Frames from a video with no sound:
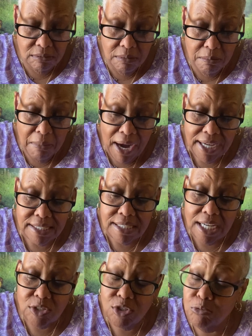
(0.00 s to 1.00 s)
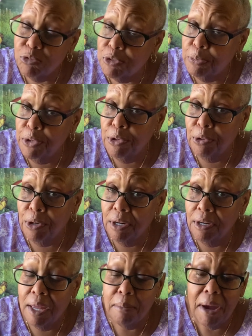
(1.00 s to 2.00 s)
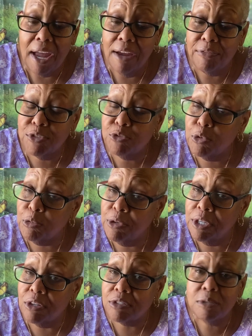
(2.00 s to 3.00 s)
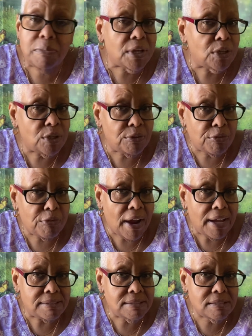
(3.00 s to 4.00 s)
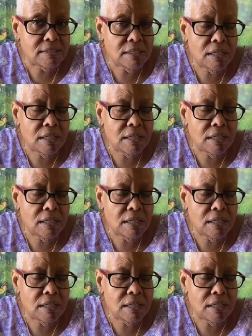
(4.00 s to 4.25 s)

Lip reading: My intention was pure, and my efforts were real to be a good friend.